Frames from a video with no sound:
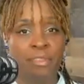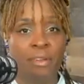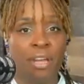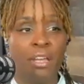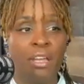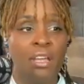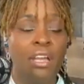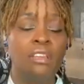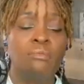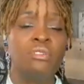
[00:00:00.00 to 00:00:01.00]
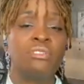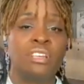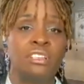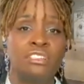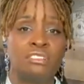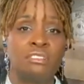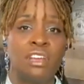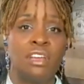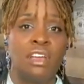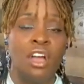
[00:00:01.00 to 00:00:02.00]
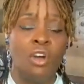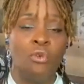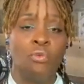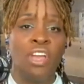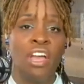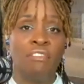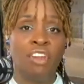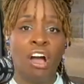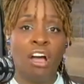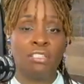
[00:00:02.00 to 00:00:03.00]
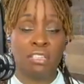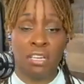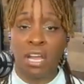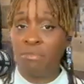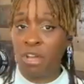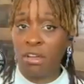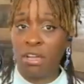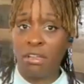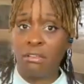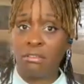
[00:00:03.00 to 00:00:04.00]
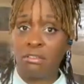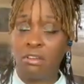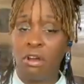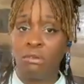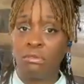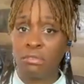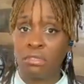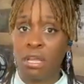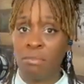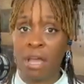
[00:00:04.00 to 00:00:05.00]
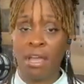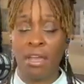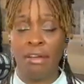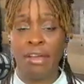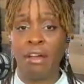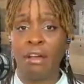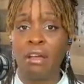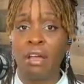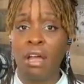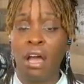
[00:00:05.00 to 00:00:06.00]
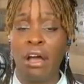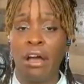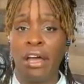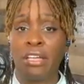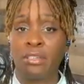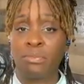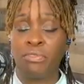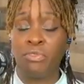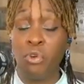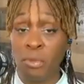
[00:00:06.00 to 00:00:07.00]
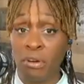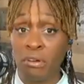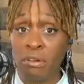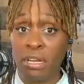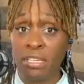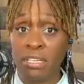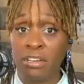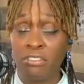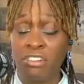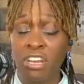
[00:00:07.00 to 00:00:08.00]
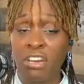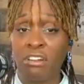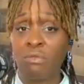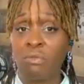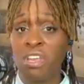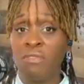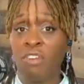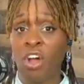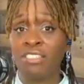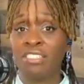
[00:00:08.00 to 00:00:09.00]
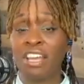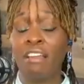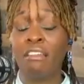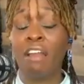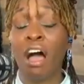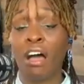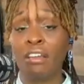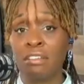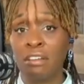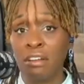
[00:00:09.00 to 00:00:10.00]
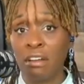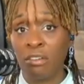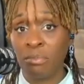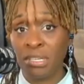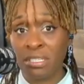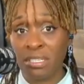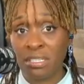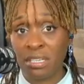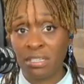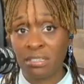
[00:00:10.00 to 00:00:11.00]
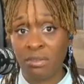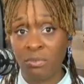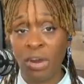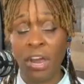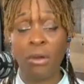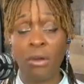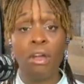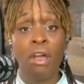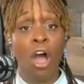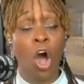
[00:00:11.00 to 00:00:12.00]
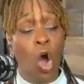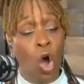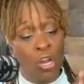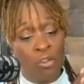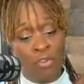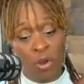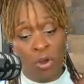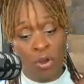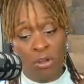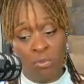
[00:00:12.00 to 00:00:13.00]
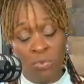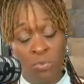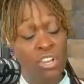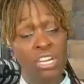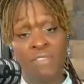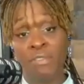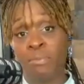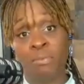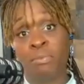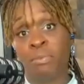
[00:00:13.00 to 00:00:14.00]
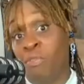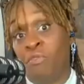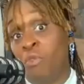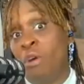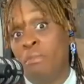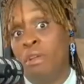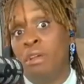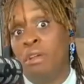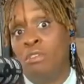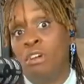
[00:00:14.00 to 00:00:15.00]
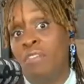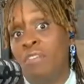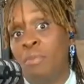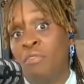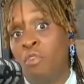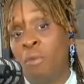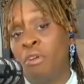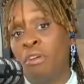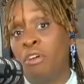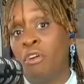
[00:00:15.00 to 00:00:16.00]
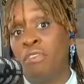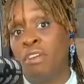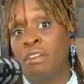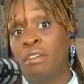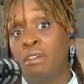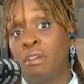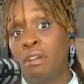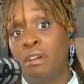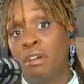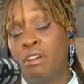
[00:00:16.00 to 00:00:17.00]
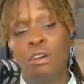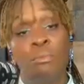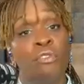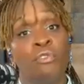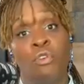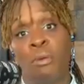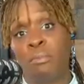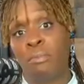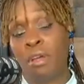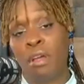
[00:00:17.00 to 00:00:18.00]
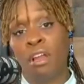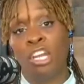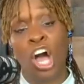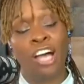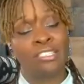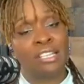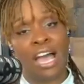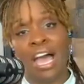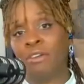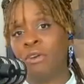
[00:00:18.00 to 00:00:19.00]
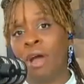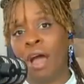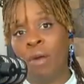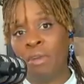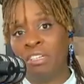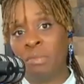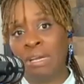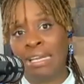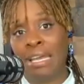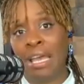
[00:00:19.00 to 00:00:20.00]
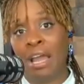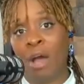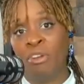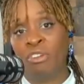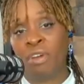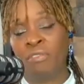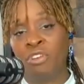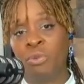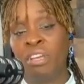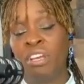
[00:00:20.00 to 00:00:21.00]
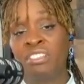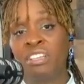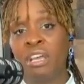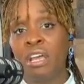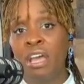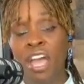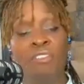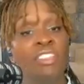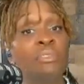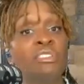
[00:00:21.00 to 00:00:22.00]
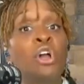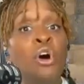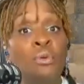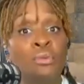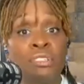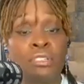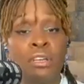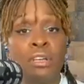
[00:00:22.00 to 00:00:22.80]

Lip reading: right. In the music industry, we have lost, and I'm talking, in my area, as a performer, as an entertainer, we've lost a lot of businesses where we couldn't even perform, couldn't even perform during COVID, couldn't perform, lost, I don't know how much money and how much revenue because everything was closed.